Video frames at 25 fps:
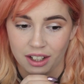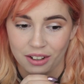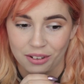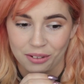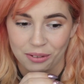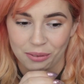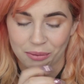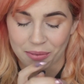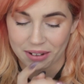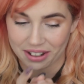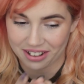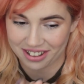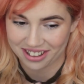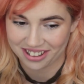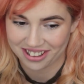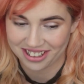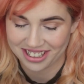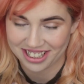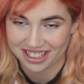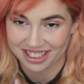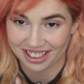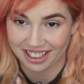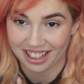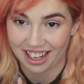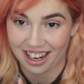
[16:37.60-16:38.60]
when I got
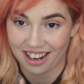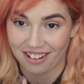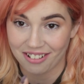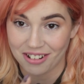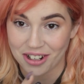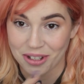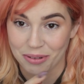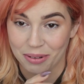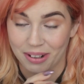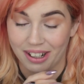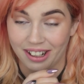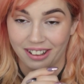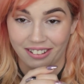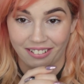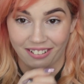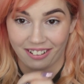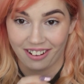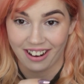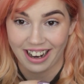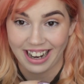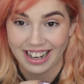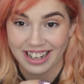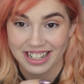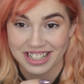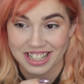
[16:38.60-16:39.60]
to the car was when I
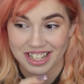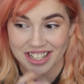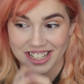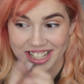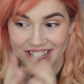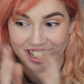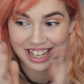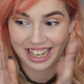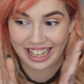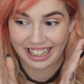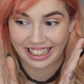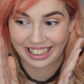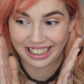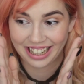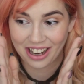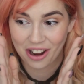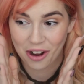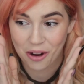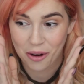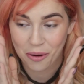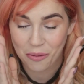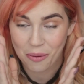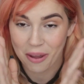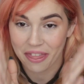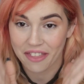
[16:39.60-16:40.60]
cried, because I was like,
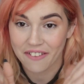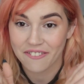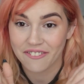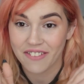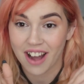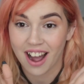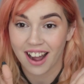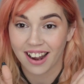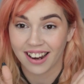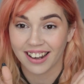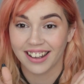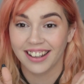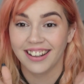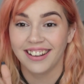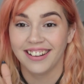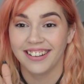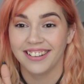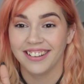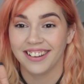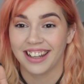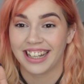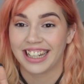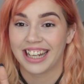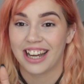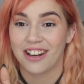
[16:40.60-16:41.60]
what the
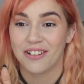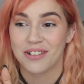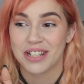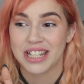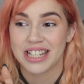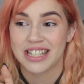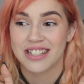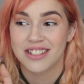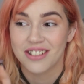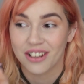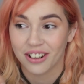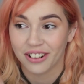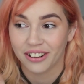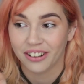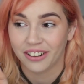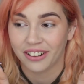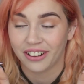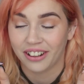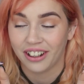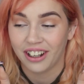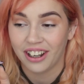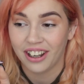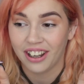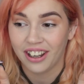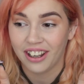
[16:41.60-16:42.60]
fuck? Like I was
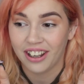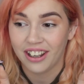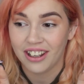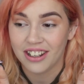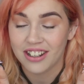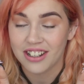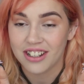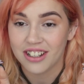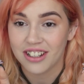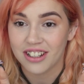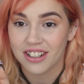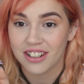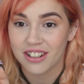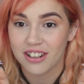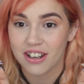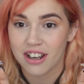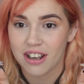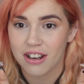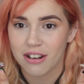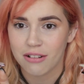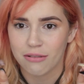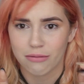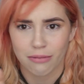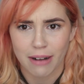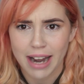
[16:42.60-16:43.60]
so
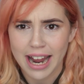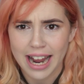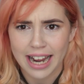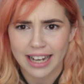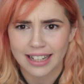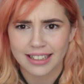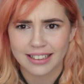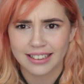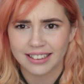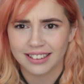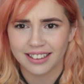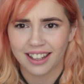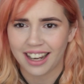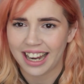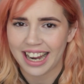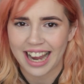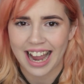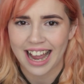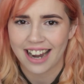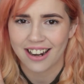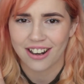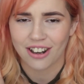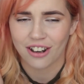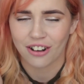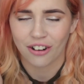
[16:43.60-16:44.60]
wrecked. I
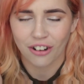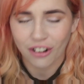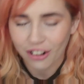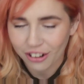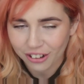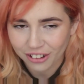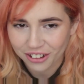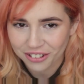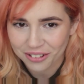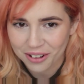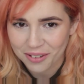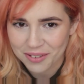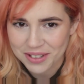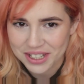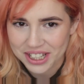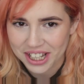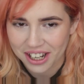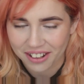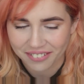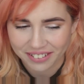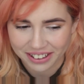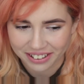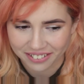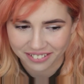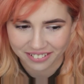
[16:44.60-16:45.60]
had no clue what was
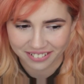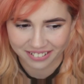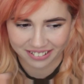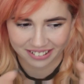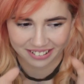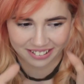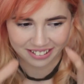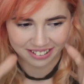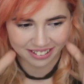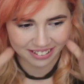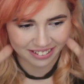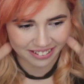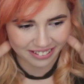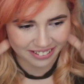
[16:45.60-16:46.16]
going on.